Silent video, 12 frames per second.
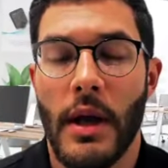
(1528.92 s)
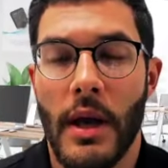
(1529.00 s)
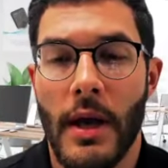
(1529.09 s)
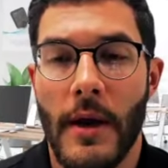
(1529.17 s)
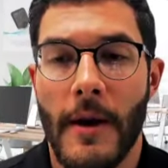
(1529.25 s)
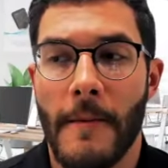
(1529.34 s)

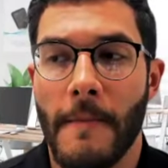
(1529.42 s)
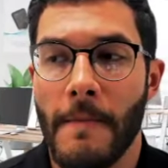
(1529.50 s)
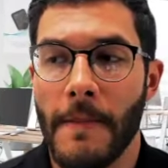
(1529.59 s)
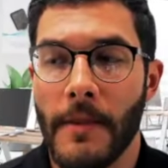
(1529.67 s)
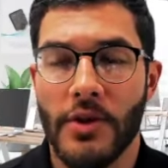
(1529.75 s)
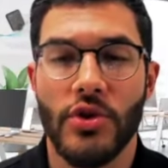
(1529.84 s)

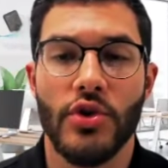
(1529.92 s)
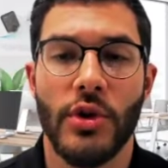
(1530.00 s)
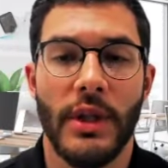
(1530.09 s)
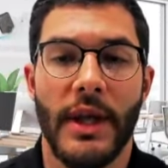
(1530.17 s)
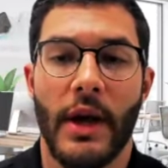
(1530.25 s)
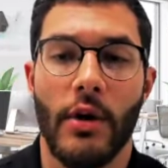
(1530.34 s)
It's
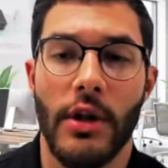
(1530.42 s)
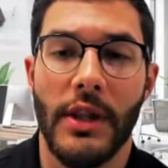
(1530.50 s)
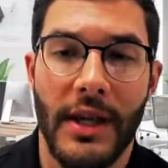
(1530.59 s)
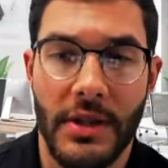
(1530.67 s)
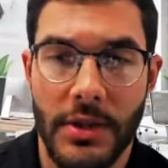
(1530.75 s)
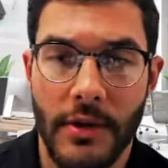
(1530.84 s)
usually a
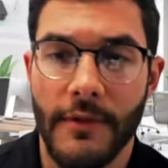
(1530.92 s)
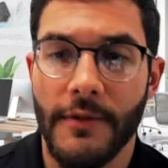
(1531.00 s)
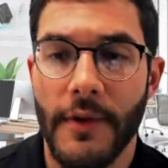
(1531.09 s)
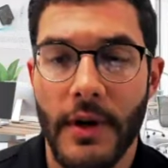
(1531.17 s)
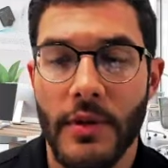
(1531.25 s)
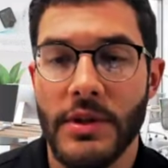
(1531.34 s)
collection of
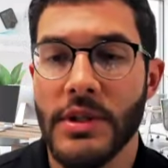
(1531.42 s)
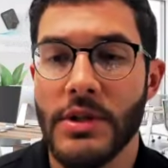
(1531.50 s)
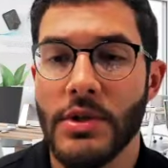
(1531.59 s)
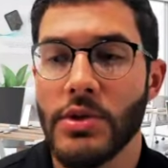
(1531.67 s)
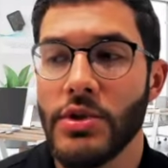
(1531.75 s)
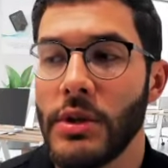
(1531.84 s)

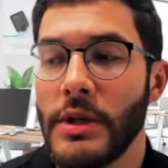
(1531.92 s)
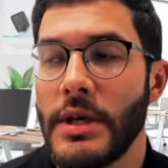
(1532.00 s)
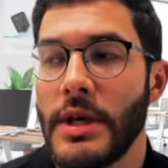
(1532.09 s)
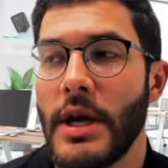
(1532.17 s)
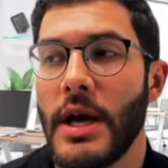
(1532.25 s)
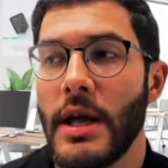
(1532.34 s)
frequencies
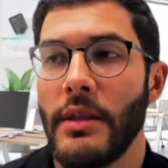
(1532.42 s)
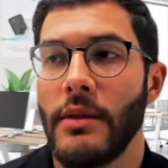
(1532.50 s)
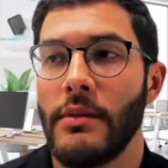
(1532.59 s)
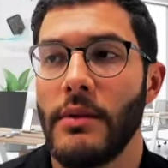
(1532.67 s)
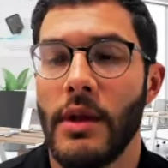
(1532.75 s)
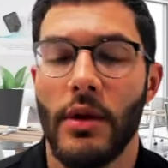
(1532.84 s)
usually,
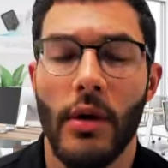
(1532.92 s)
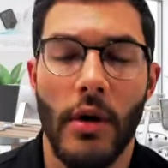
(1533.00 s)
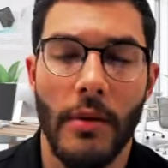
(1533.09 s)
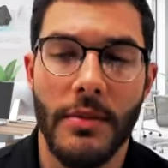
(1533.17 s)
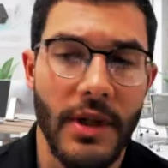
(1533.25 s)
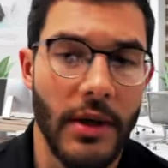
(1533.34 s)
and it all
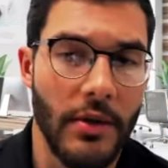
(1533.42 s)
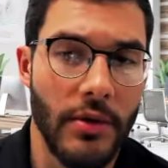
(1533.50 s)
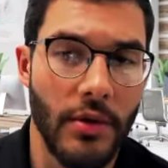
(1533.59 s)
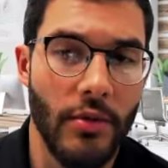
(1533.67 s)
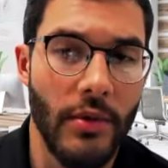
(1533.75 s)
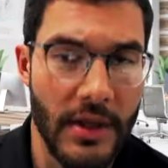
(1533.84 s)
comes down
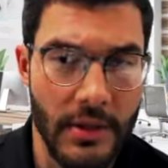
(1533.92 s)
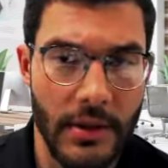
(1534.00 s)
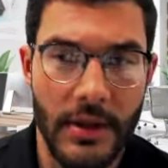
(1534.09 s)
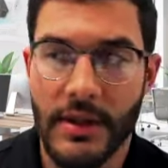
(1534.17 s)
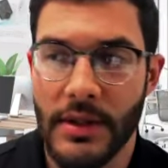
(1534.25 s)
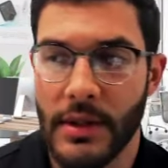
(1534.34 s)
to
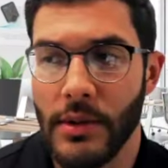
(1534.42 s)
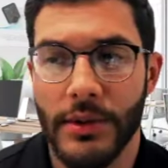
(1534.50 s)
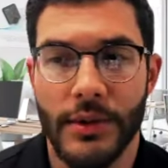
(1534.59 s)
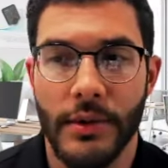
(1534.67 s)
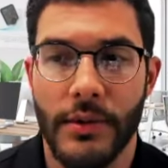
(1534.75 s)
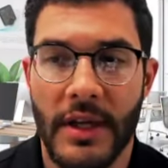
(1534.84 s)
resonance and
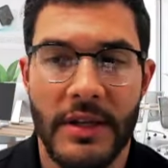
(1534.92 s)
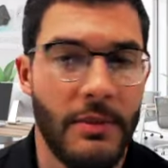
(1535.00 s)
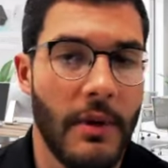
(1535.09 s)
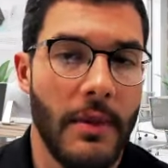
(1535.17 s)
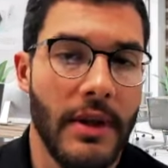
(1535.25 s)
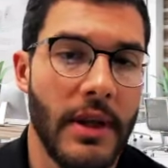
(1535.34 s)
also
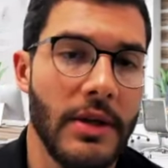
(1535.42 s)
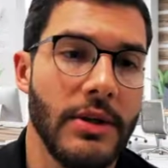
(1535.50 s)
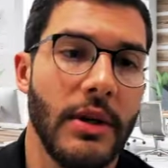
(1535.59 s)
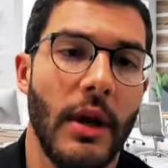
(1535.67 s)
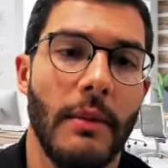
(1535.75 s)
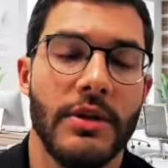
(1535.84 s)

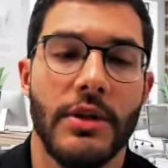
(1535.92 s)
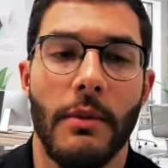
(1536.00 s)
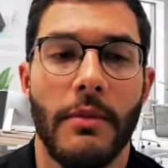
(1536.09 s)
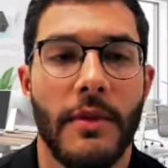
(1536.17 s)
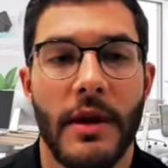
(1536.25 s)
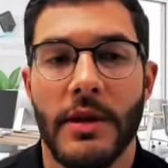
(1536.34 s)
experimentation. I mean,
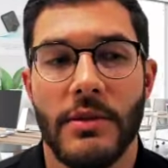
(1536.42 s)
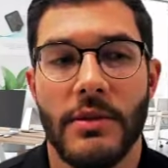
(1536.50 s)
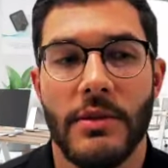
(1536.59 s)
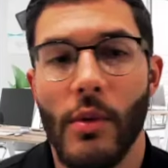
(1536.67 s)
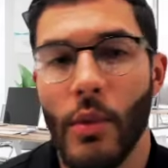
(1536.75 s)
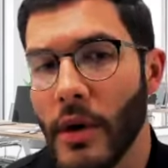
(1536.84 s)
some things
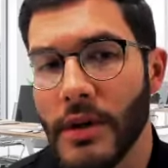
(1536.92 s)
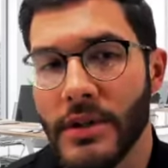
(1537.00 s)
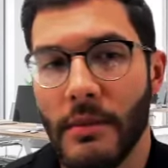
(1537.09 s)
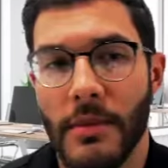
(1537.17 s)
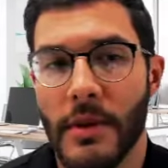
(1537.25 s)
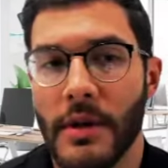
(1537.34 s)
will work,
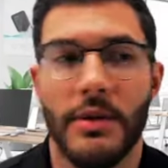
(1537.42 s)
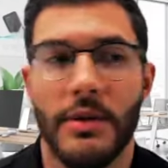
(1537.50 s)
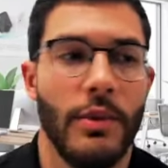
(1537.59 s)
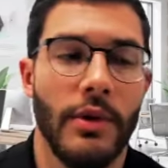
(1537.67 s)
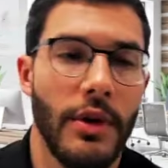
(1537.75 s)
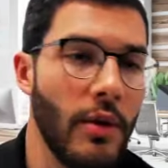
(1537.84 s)
some things
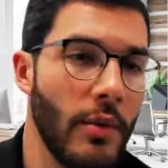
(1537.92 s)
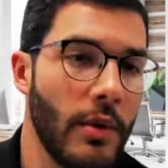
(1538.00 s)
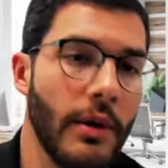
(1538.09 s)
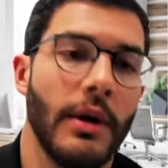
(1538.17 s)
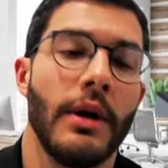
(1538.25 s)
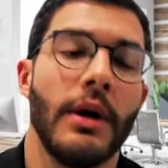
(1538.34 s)
will not
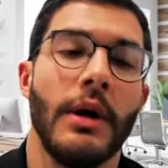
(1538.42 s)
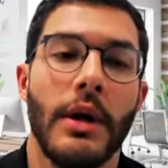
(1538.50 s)
work.